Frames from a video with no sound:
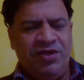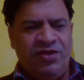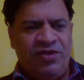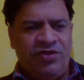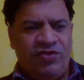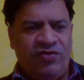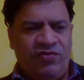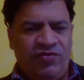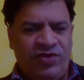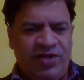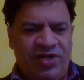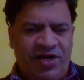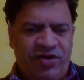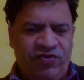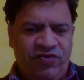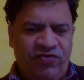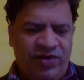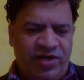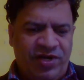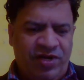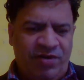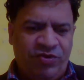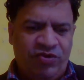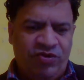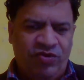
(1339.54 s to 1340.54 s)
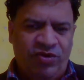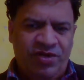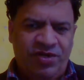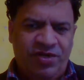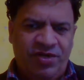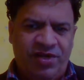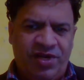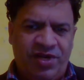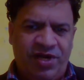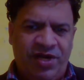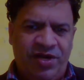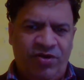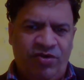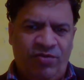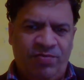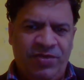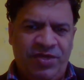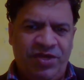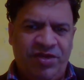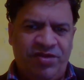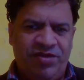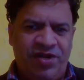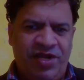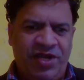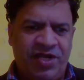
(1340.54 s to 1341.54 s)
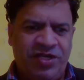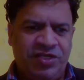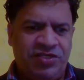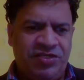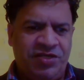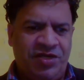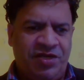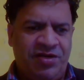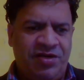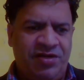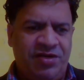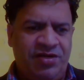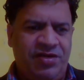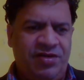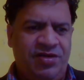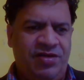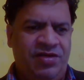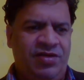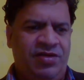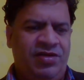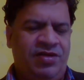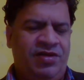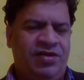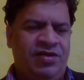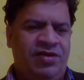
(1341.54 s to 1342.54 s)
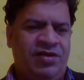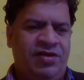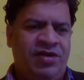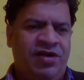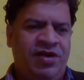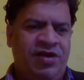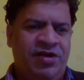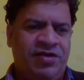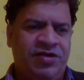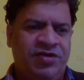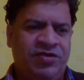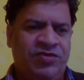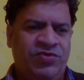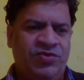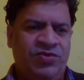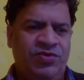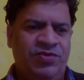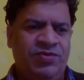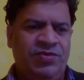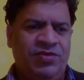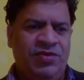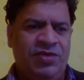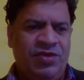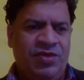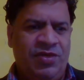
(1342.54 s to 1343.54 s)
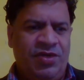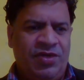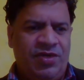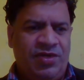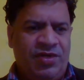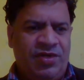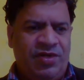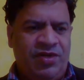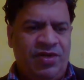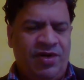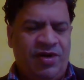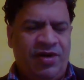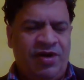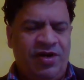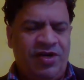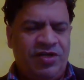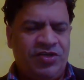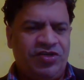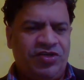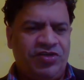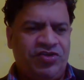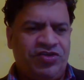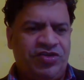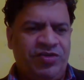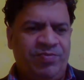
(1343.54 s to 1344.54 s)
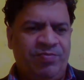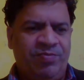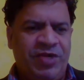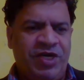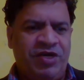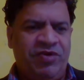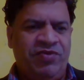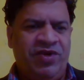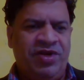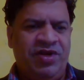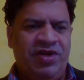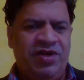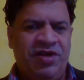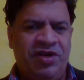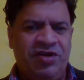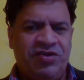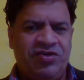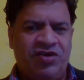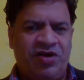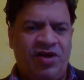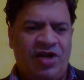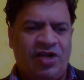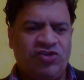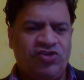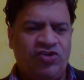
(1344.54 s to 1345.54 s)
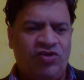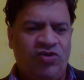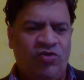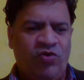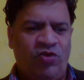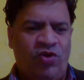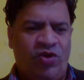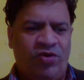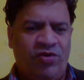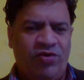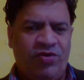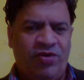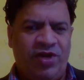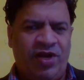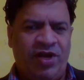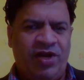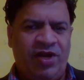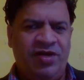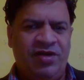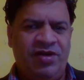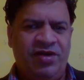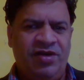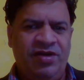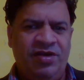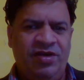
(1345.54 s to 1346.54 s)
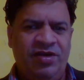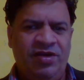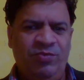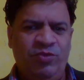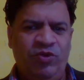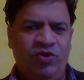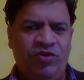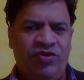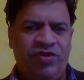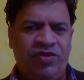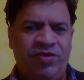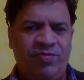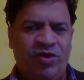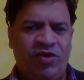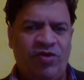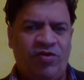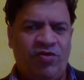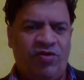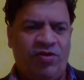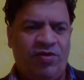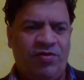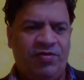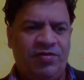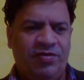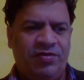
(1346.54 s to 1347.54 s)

So with that, we come to the end of this lecture relating to the relationship between international law and the municipal law.